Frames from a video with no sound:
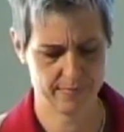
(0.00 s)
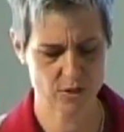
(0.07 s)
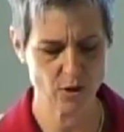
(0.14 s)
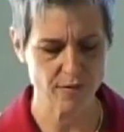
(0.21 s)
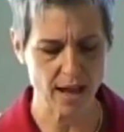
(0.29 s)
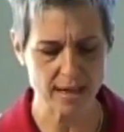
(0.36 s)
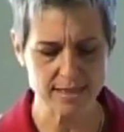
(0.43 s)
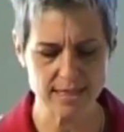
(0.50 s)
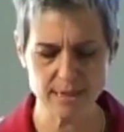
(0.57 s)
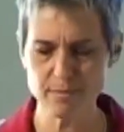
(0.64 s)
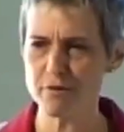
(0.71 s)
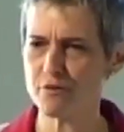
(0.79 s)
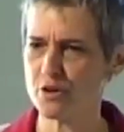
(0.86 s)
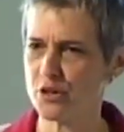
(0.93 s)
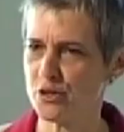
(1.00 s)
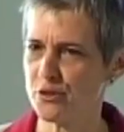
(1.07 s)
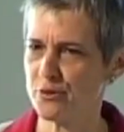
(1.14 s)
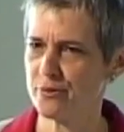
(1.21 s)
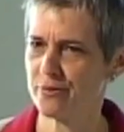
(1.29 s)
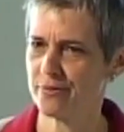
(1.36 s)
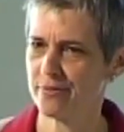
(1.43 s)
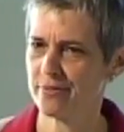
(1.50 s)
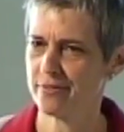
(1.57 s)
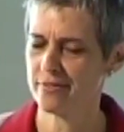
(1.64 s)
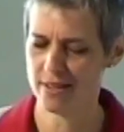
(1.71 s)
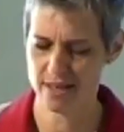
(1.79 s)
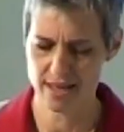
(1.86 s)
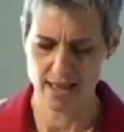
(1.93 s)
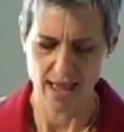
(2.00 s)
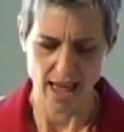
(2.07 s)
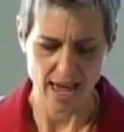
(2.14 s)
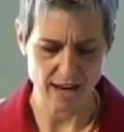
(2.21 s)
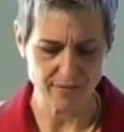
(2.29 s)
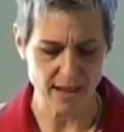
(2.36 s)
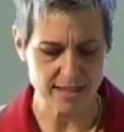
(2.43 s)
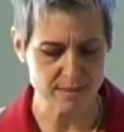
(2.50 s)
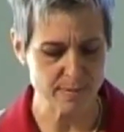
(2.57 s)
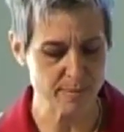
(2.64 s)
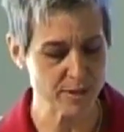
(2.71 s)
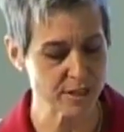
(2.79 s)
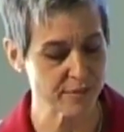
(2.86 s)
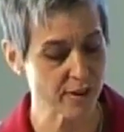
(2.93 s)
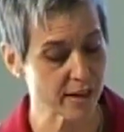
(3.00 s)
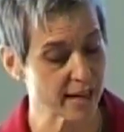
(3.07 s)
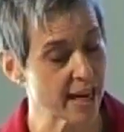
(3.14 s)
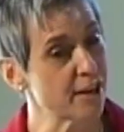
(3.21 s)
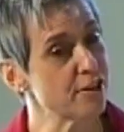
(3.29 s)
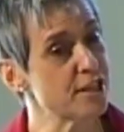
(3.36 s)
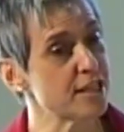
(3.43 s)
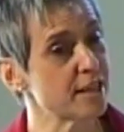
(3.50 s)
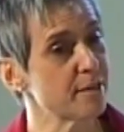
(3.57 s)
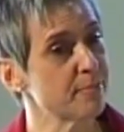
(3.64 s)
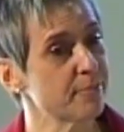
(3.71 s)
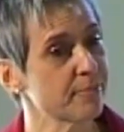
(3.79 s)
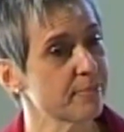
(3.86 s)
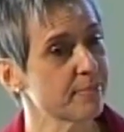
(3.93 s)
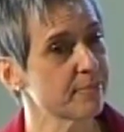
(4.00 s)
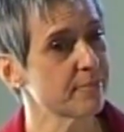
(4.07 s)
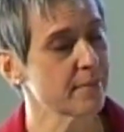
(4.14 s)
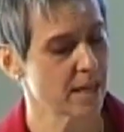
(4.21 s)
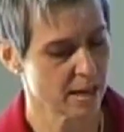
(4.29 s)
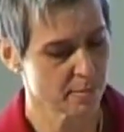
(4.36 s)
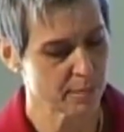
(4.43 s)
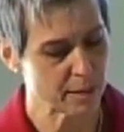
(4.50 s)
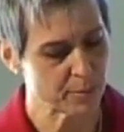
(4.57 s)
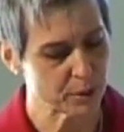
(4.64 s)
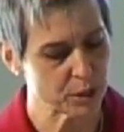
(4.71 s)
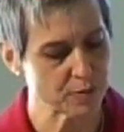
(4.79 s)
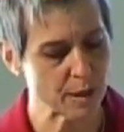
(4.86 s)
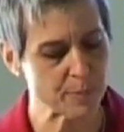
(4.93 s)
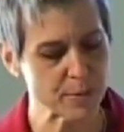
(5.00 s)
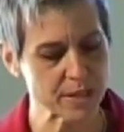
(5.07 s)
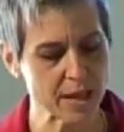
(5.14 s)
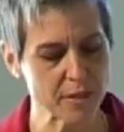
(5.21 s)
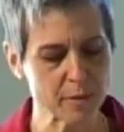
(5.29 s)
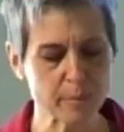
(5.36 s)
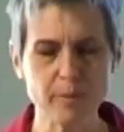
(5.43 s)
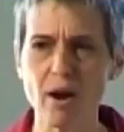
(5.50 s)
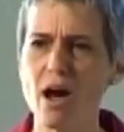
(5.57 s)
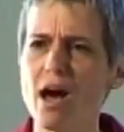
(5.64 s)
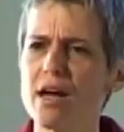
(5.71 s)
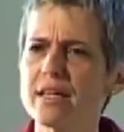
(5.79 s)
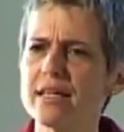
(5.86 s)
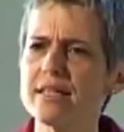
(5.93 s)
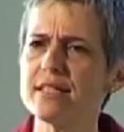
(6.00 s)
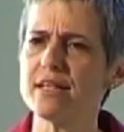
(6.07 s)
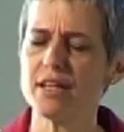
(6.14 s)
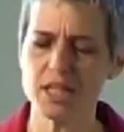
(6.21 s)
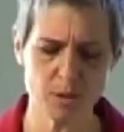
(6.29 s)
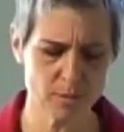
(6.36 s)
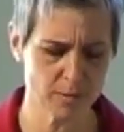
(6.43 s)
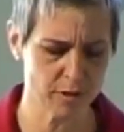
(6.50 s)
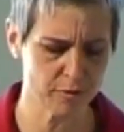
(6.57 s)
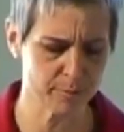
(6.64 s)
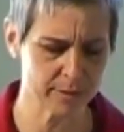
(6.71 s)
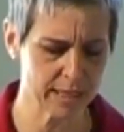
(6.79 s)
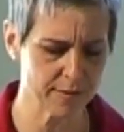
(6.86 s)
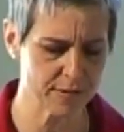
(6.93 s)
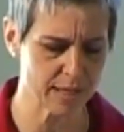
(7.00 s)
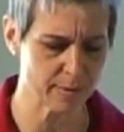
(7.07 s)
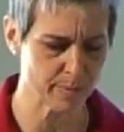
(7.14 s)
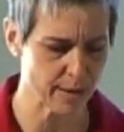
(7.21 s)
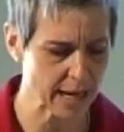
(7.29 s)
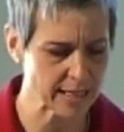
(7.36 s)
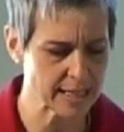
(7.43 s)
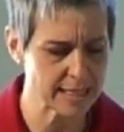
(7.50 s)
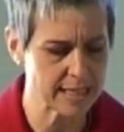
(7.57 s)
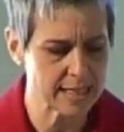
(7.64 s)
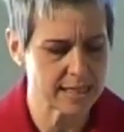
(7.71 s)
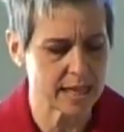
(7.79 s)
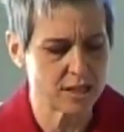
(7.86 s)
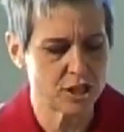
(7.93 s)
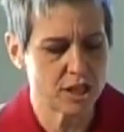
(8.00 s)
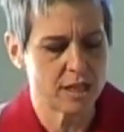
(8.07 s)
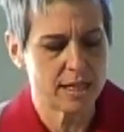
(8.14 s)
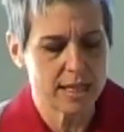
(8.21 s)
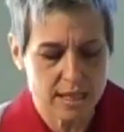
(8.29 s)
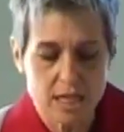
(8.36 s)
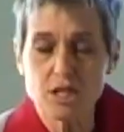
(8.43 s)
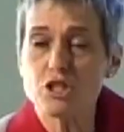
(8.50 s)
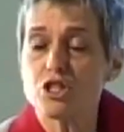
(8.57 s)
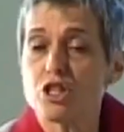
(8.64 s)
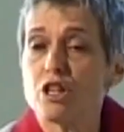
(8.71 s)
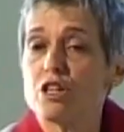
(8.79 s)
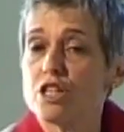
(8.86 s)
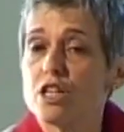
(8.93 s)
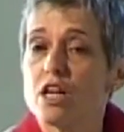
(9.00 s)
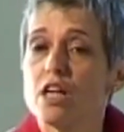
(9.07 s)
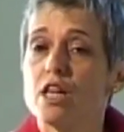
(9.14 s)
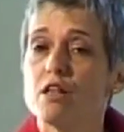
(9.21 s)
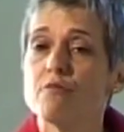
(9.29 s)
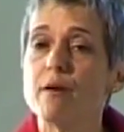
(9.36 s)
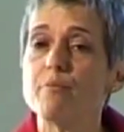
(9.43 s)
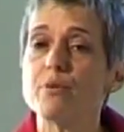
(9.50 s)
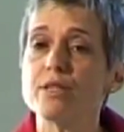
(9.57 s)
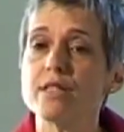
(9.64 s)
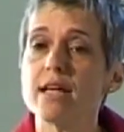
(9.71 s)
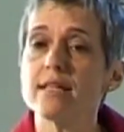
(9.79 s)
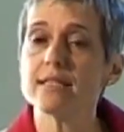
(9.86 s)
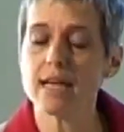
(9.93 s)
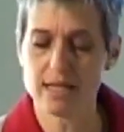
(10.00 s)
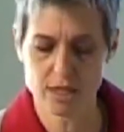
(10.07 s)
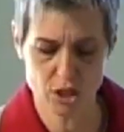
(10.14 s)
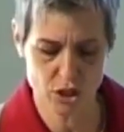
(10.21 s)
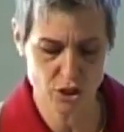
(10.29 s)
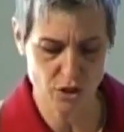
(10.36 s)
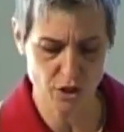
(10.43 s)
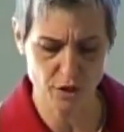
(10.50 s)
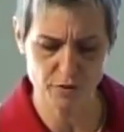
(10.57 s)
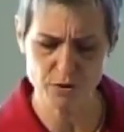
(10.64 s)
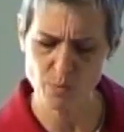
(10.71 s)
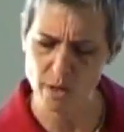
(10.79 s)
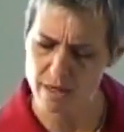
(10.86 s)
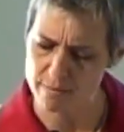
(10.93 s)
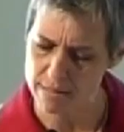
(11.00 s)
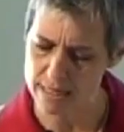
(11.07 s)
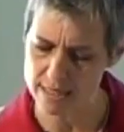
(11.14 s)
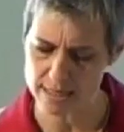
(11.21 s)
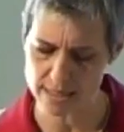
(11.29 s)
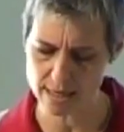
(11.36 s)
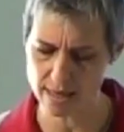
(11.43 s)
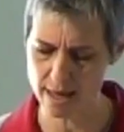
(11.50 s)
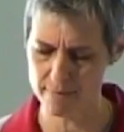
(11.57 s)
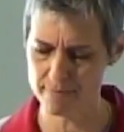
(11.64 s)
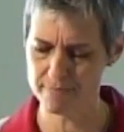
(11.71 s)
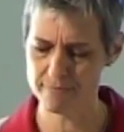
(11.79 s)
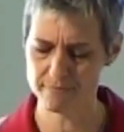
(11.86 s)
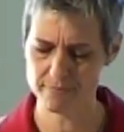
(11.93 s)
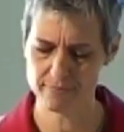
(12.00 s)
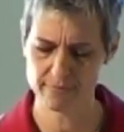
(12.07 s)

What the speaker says: So I've asked some of you, and I've asked members of our care team, people who represent the broad continuum of beliefs and practices that this church represents and serves, what it means to them.